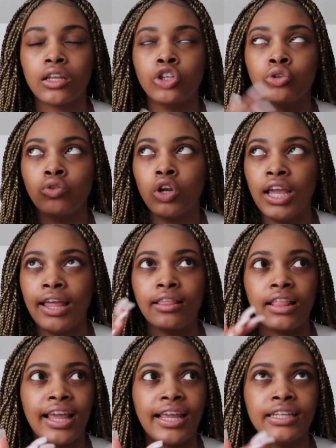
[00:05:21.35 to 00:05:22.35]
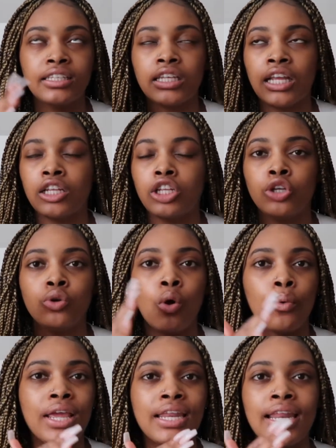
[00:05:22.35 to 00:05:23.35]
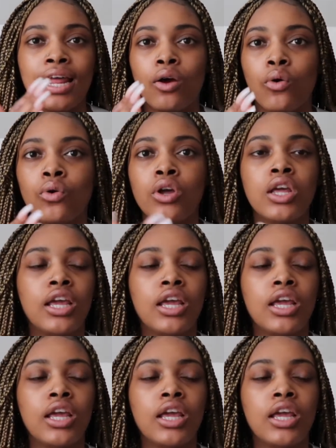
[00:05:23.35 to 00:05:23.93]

you look at lights, you go in and out.